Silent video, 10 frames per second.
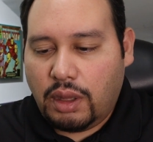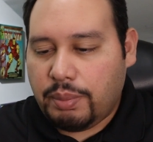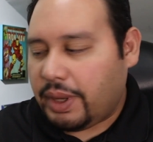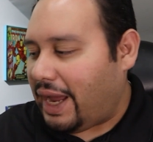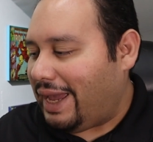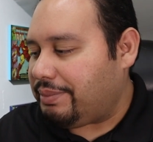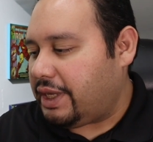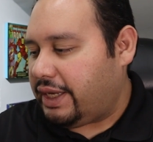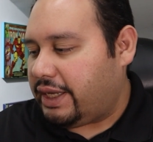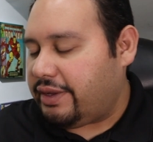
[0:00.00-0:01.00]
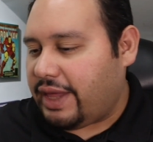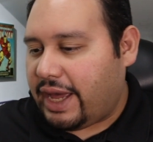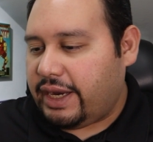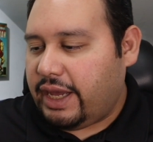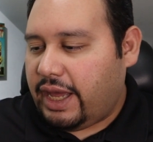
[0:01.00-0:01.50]
but I am getting into
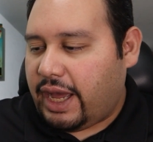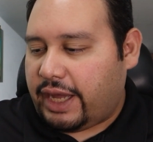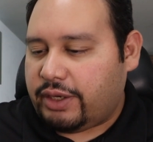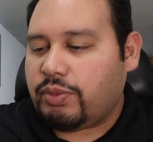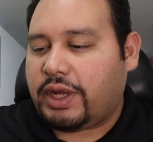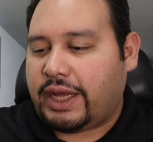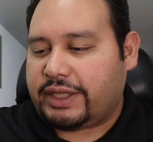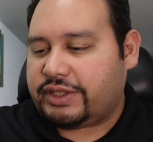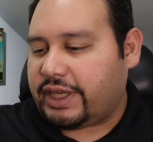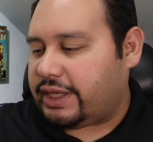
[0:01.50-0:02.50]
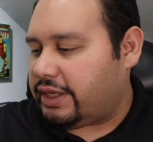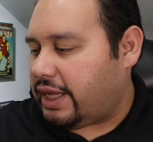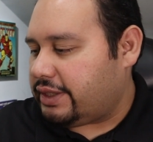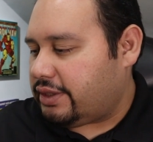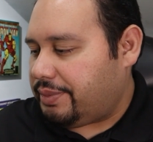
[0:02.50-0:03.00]
that. I guess second to
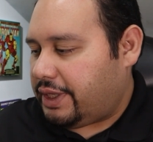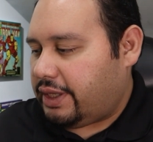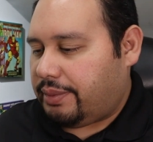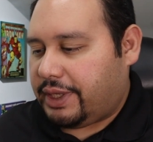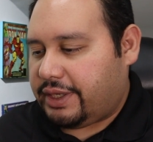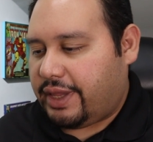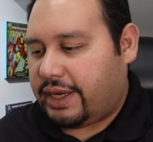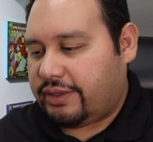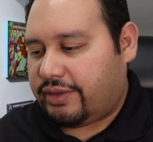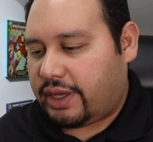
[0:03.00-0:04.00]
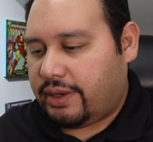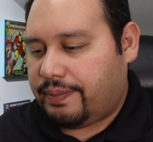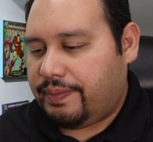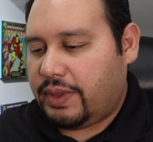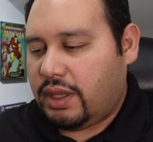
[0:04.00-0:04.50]
last. Let me get to that in a second.
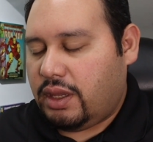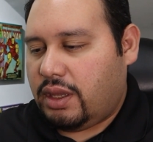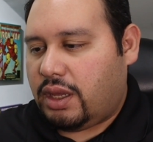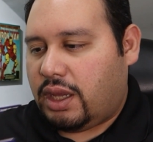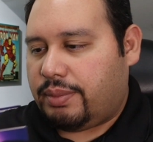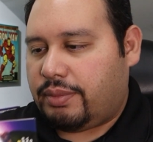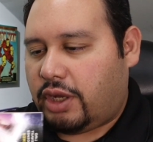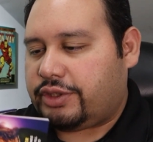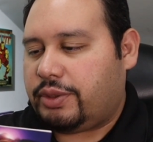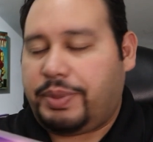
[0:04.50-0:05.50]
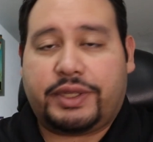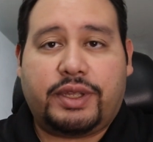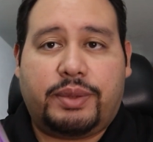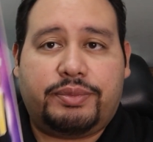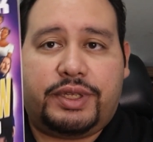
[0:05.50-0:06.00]
Also
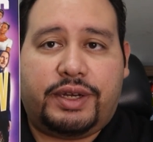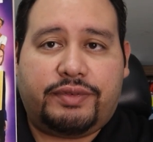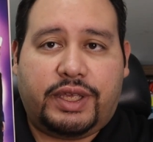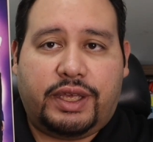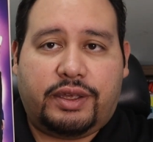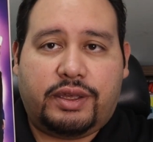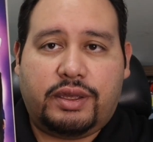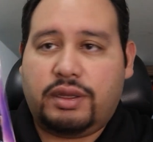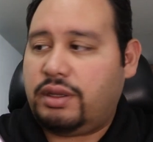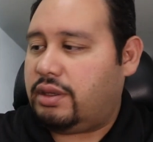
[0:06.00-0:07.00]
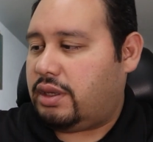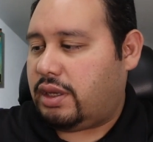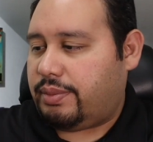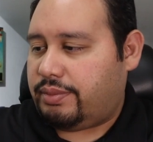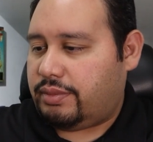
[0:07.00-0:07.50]
picked up Den of Geek
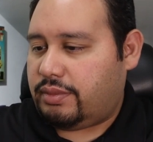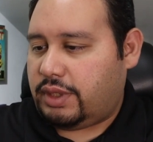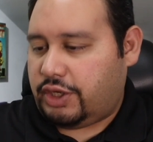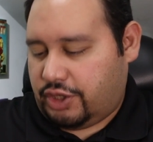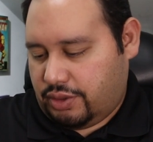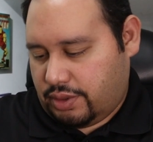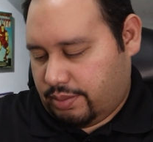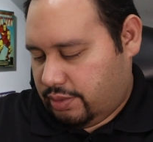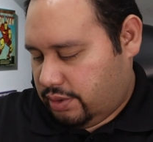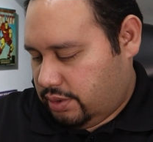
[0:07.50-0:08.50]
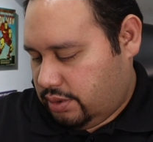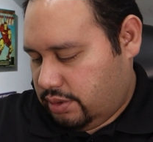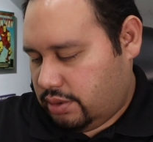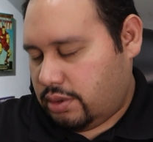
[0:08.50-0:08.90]
issue number